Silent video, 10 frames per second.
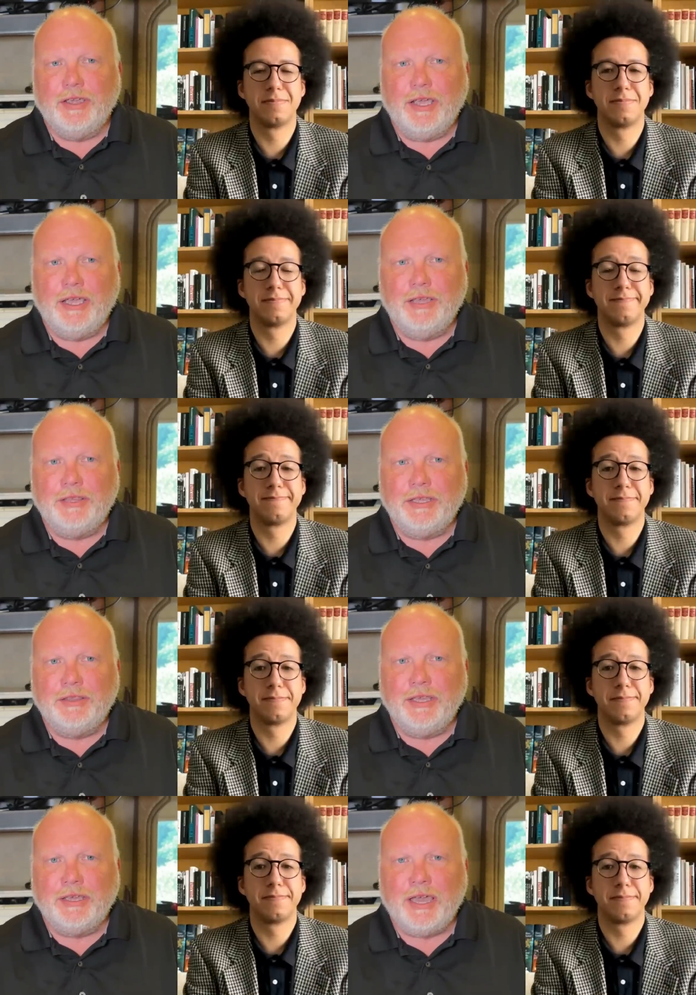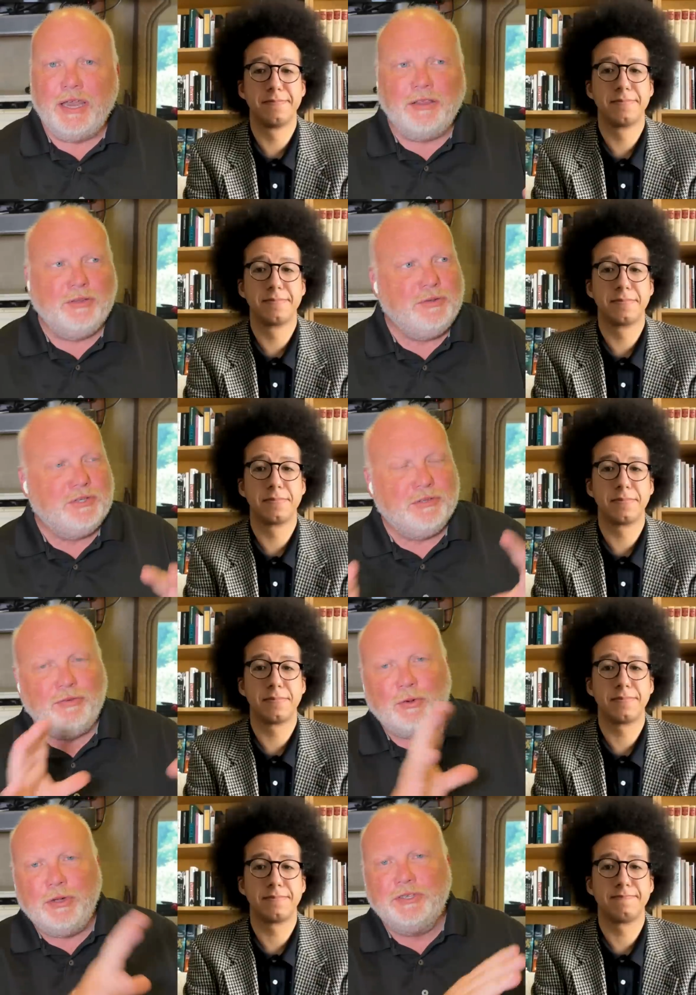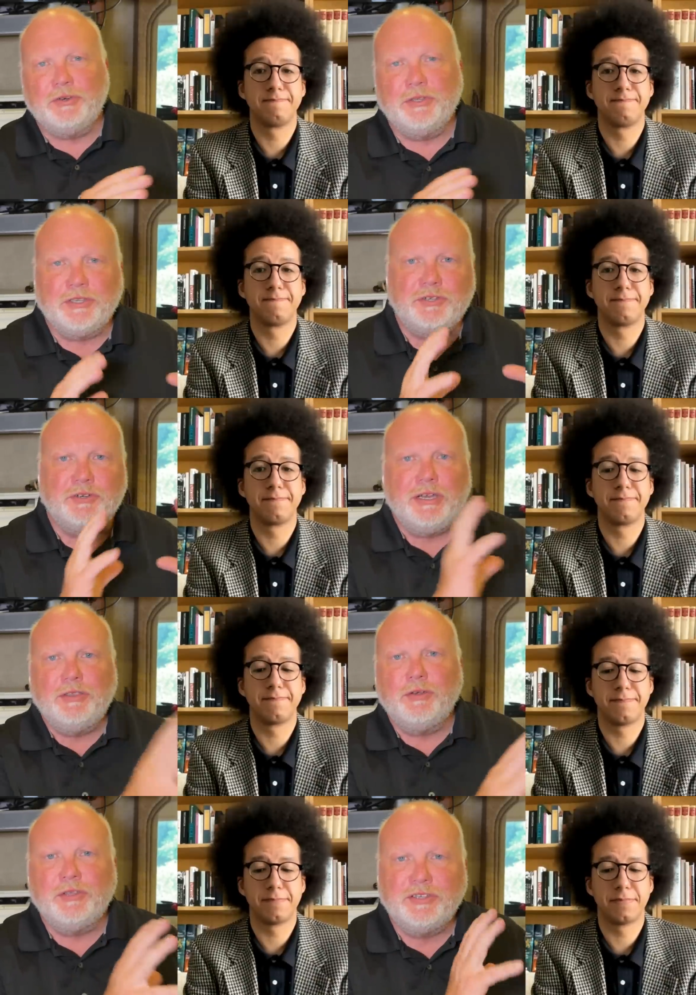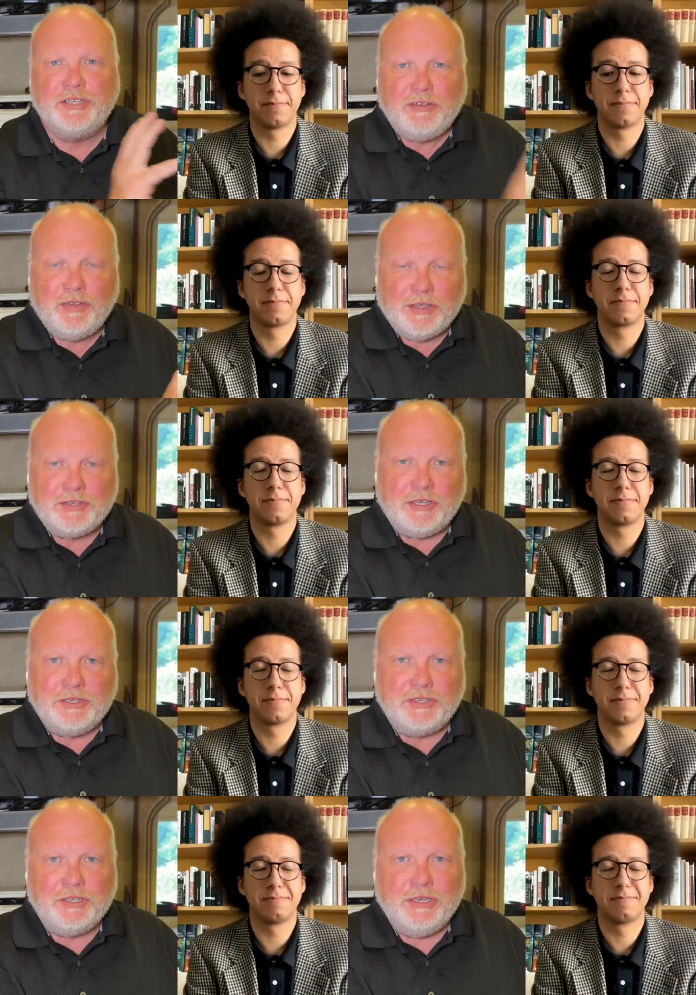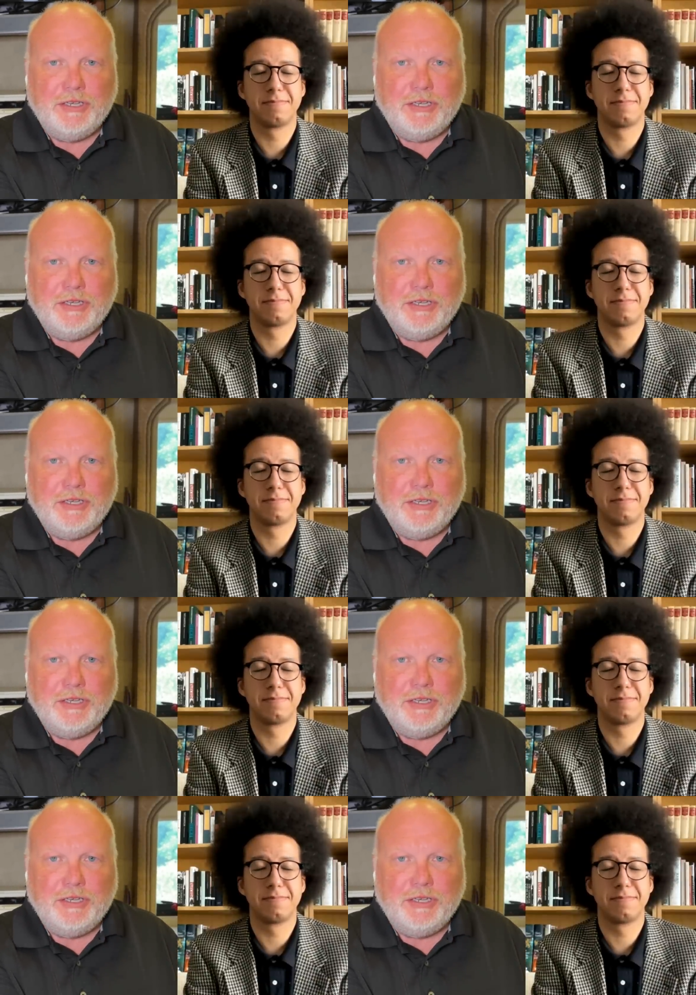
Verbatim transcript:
Speaker 1: And they, they kind of lose the voice or the strength or the steadfastness